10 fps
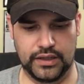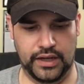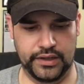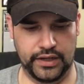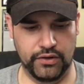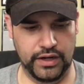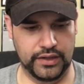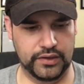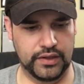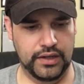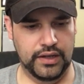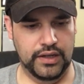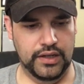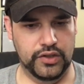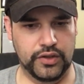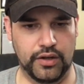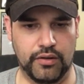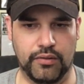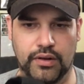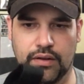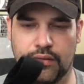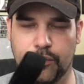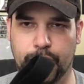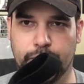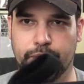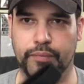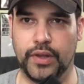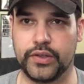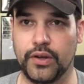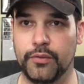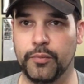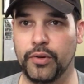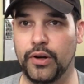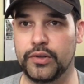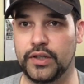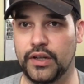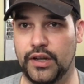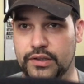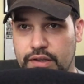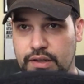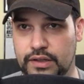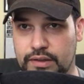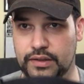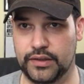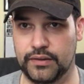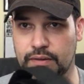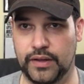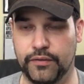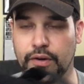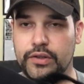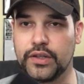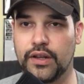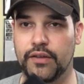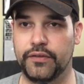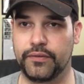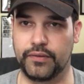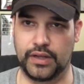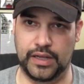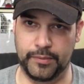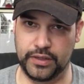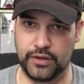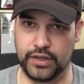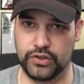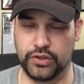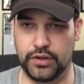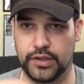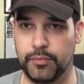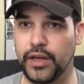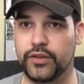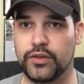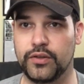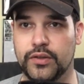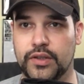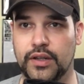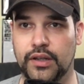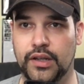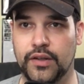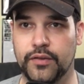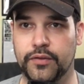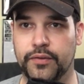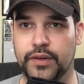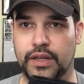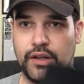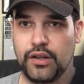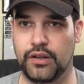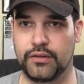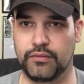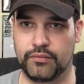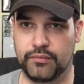I digress. So let's go over the pros and cons of this. First off, I'm going to go ahead and show you the pictures of it on